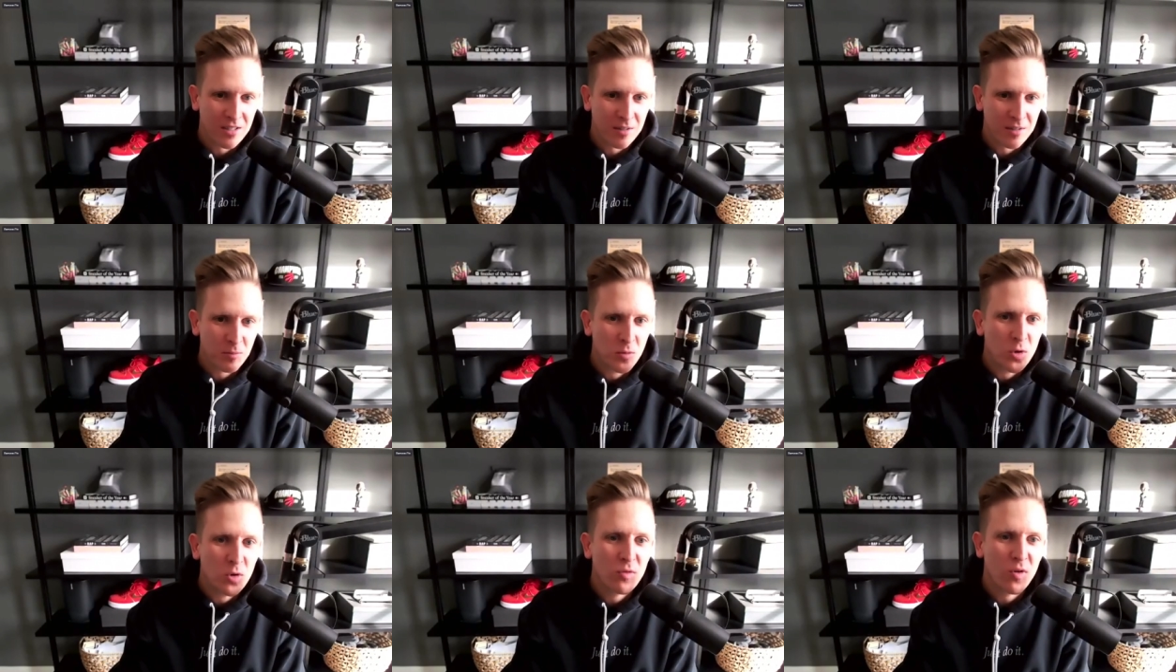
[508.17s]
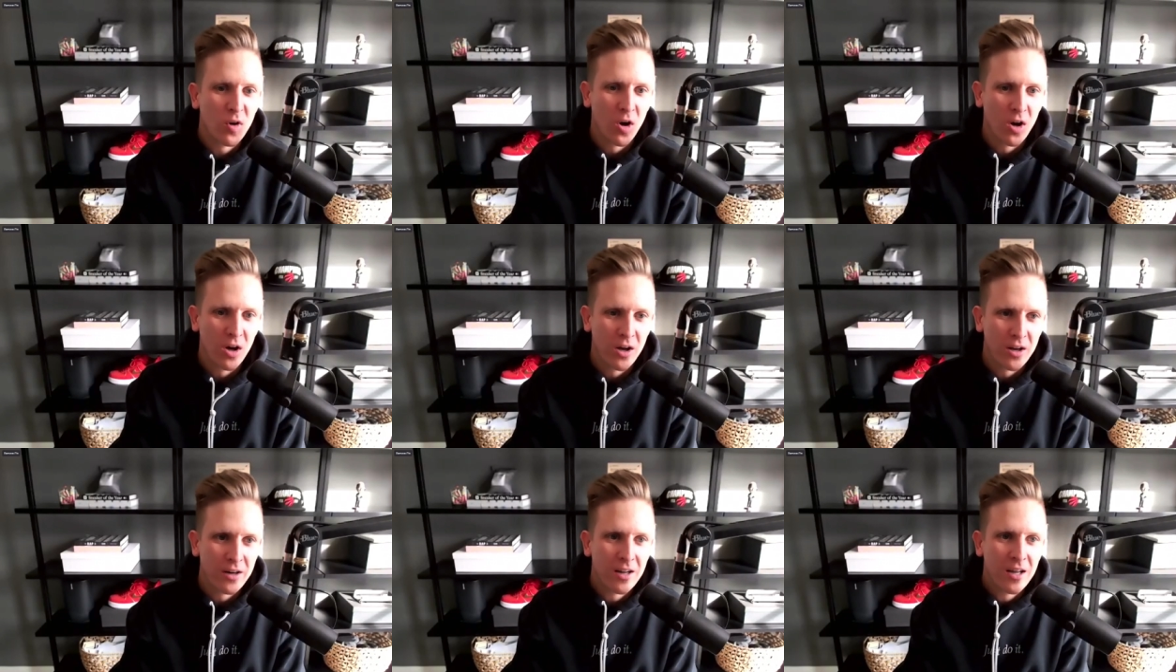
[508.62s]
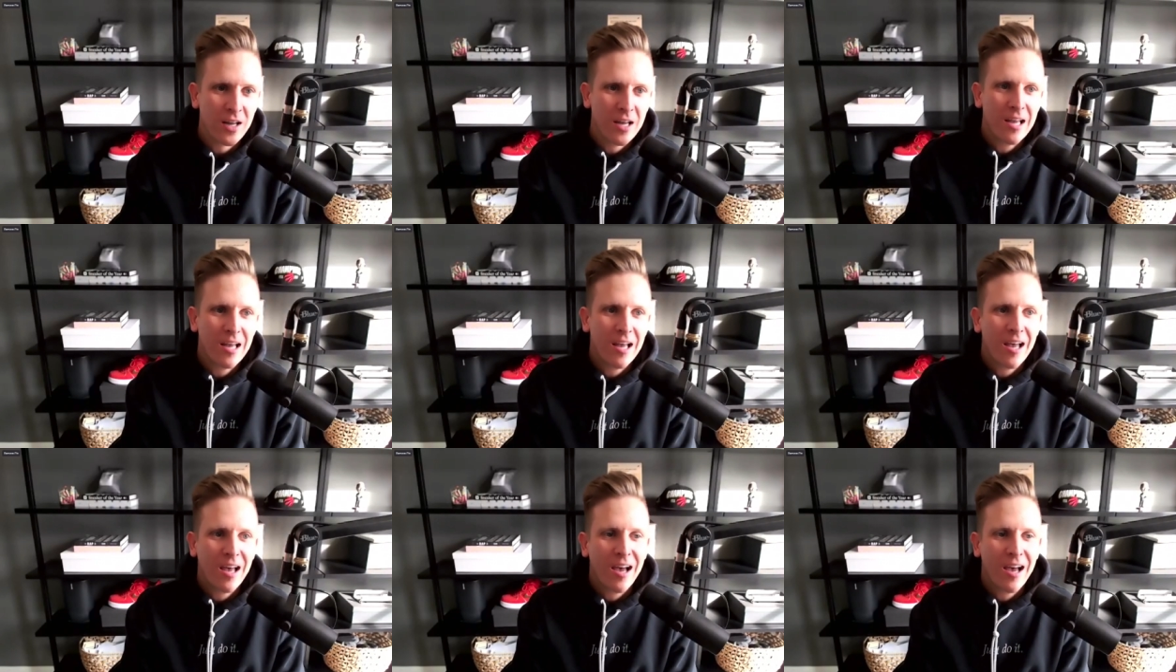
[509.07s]
Move on.
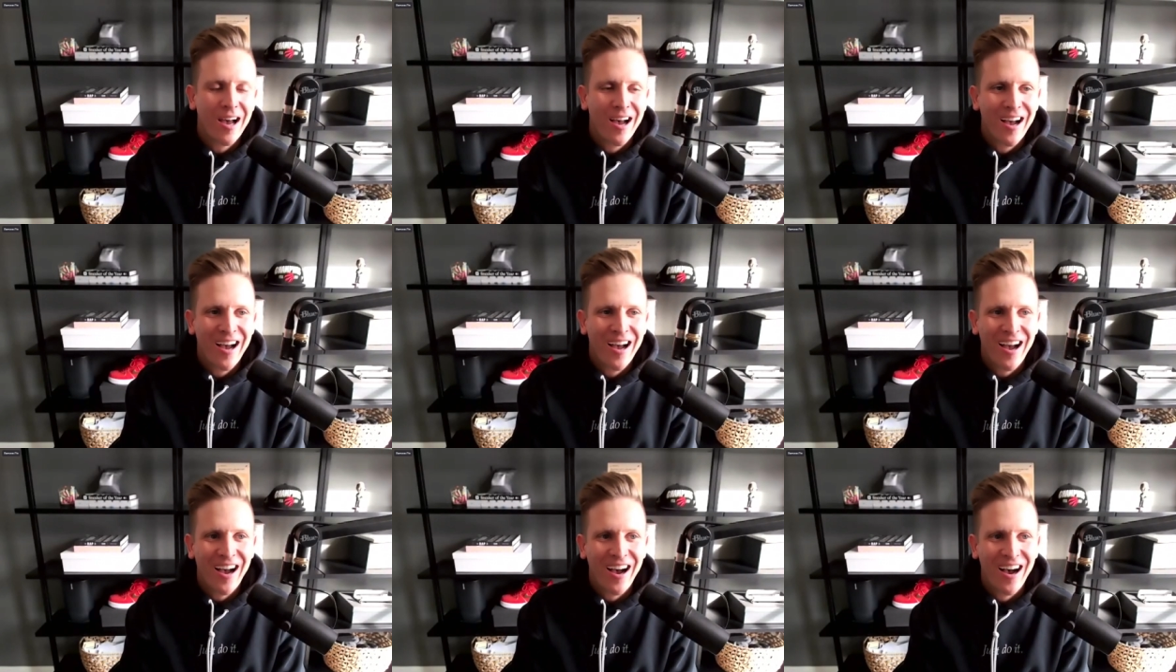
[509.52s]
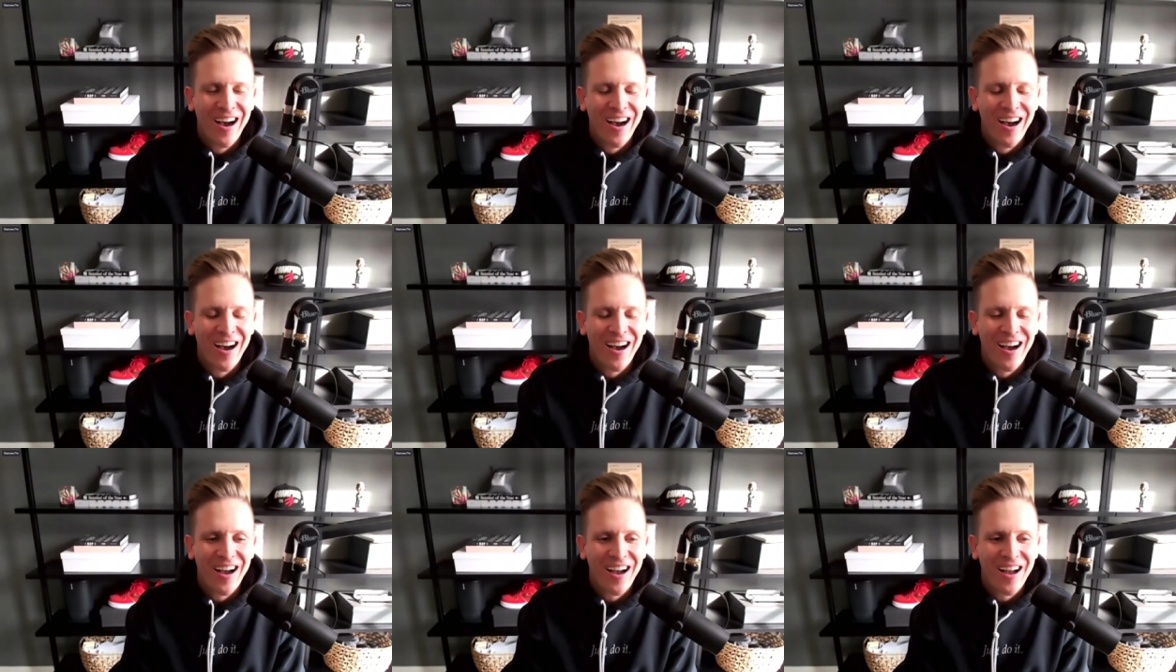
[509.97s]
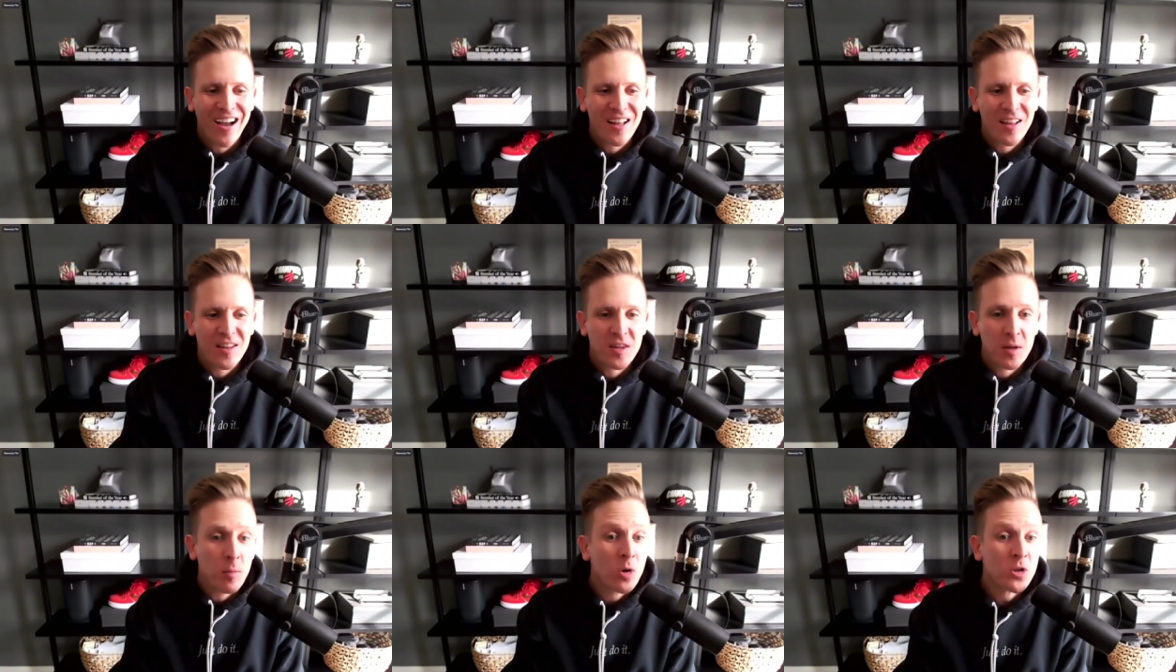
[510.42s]

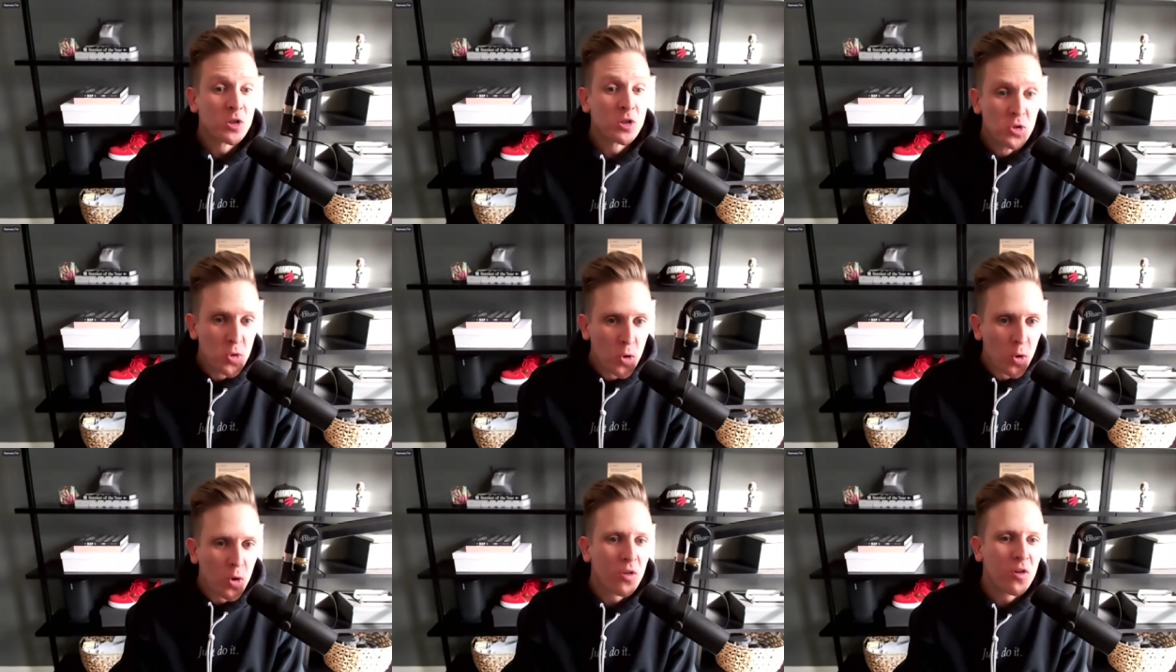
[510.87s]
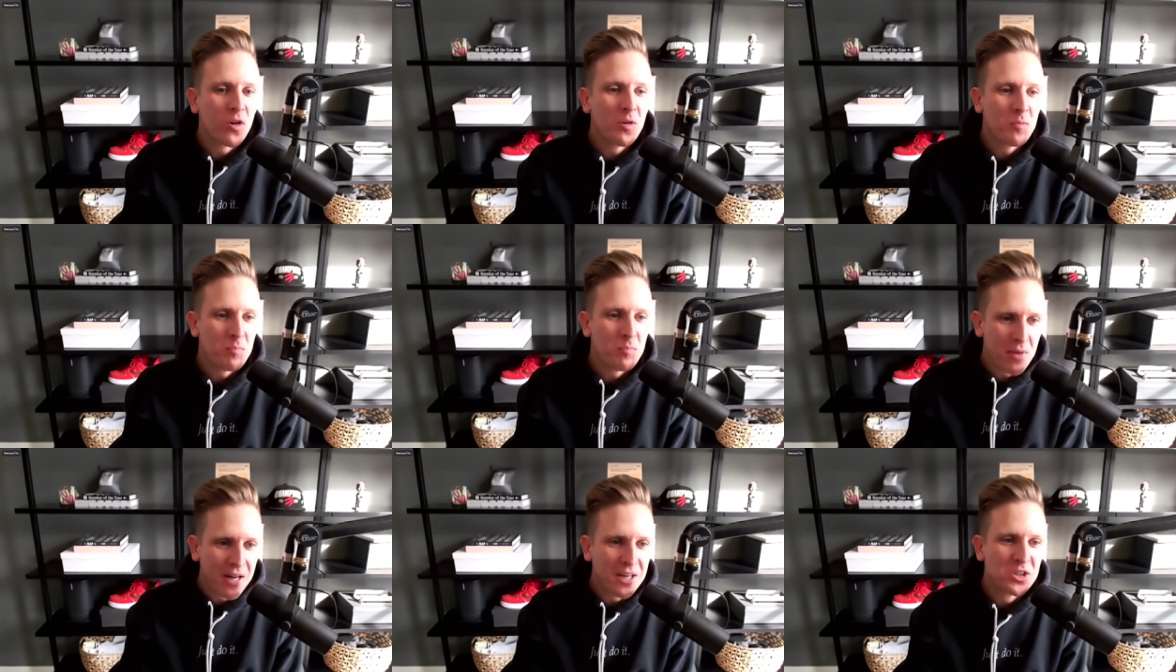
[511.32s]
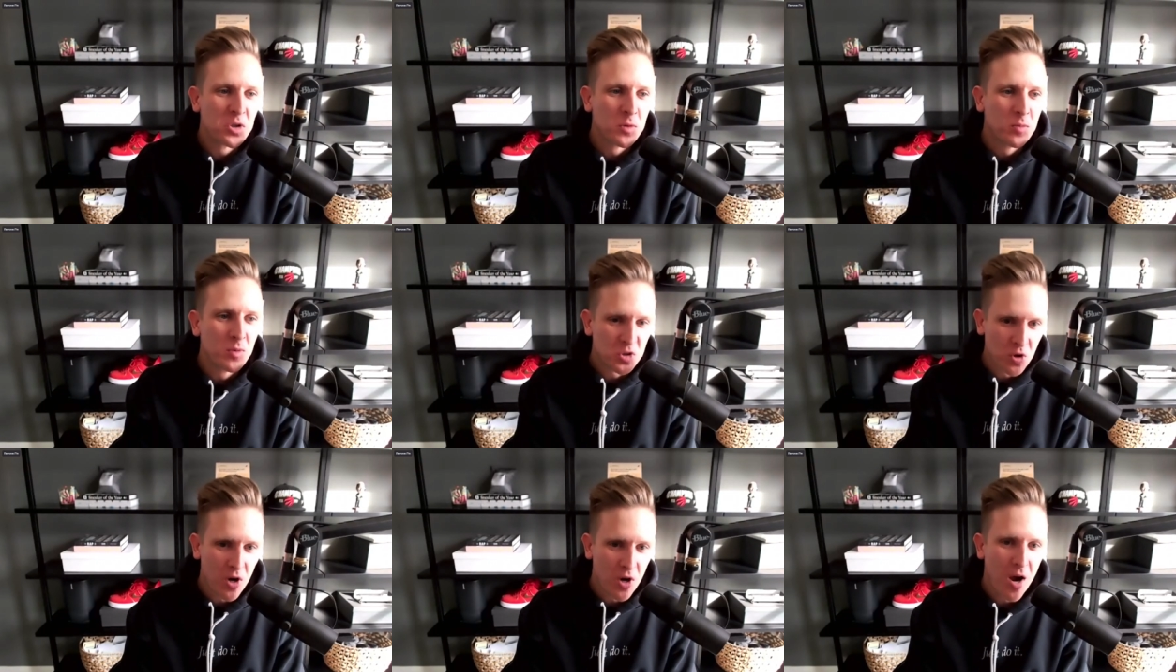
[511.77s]
Uh, the most northern major
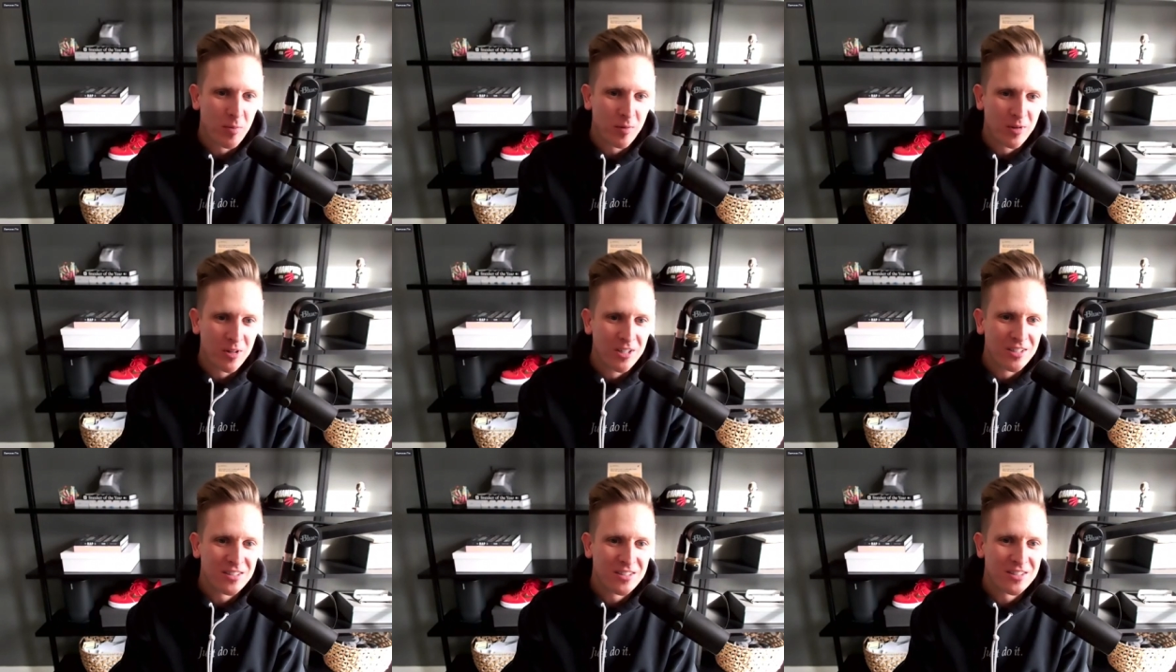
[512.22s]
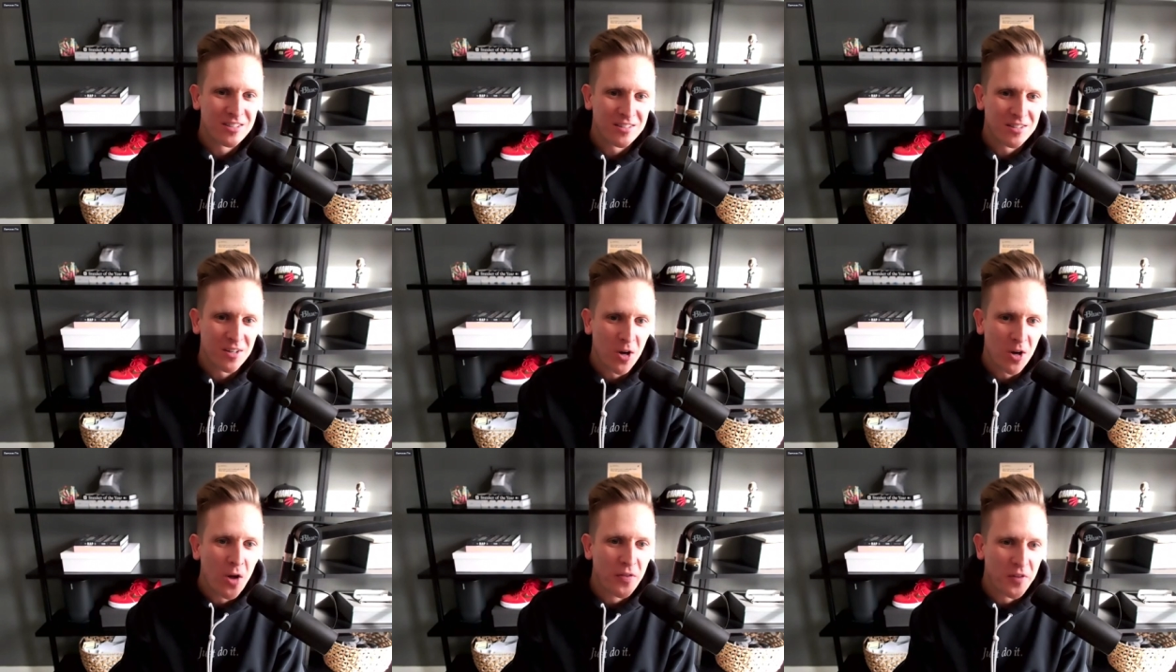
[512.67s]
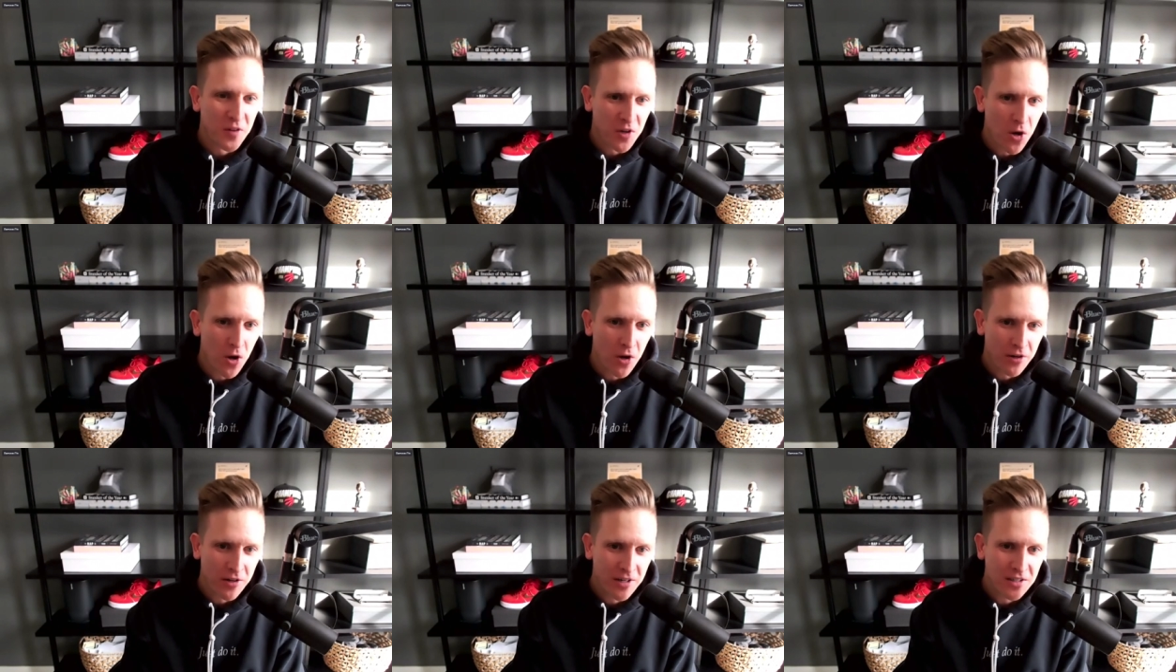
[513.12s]
metropolis on the
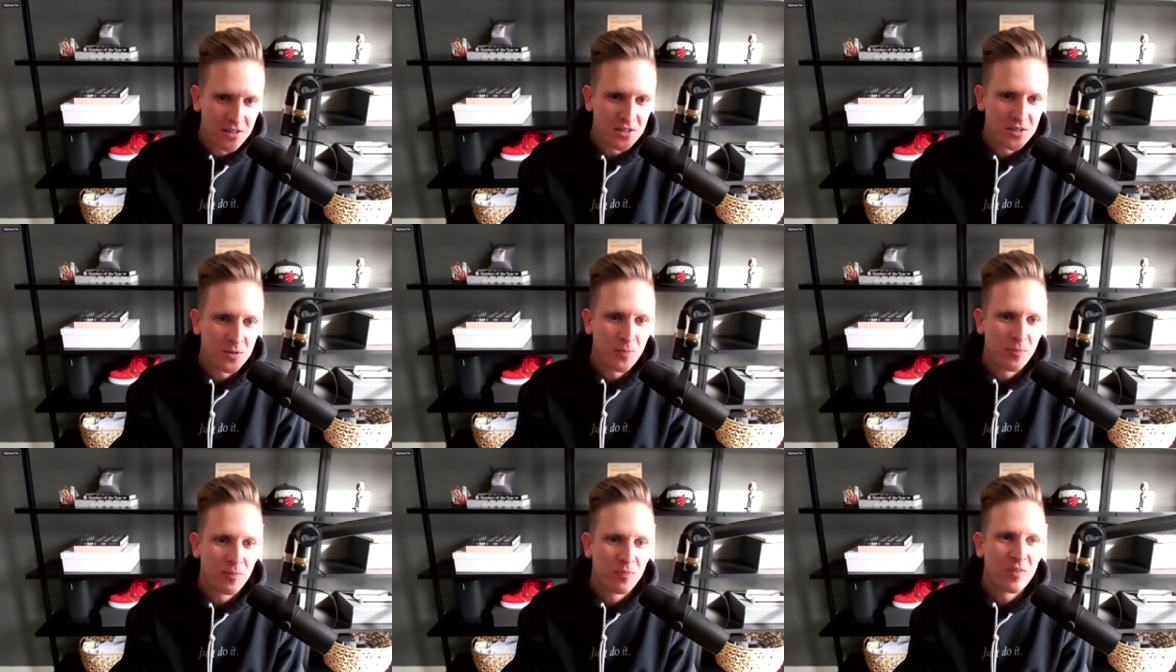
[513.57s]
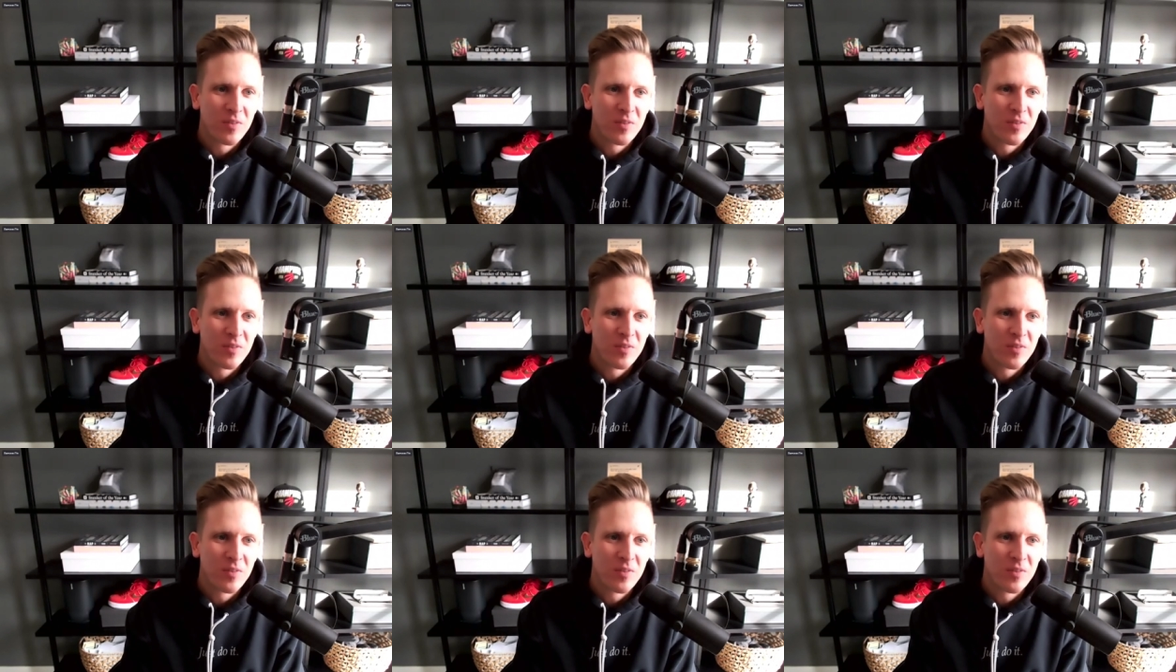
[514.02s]
continent.